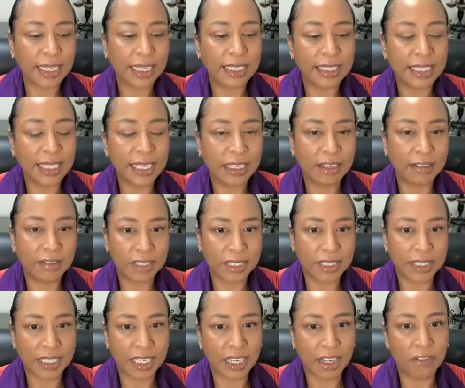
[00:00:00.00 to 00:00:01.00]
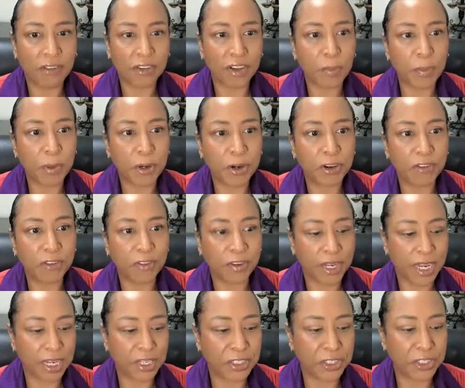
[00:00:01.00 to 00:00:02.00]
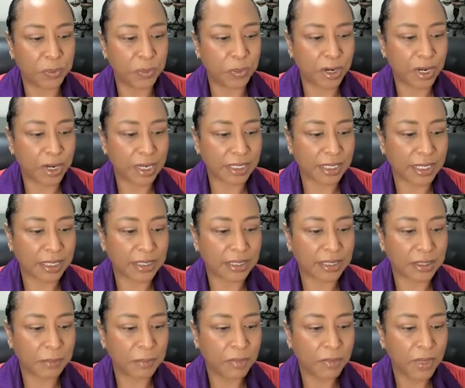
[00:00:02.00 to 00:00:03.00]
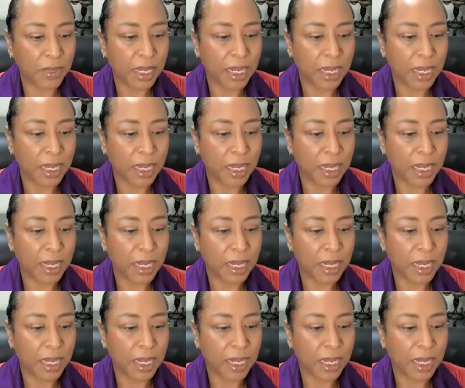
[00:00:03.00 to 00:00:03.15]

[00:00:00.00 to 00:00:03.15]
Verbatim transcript: is in of itself a purification process.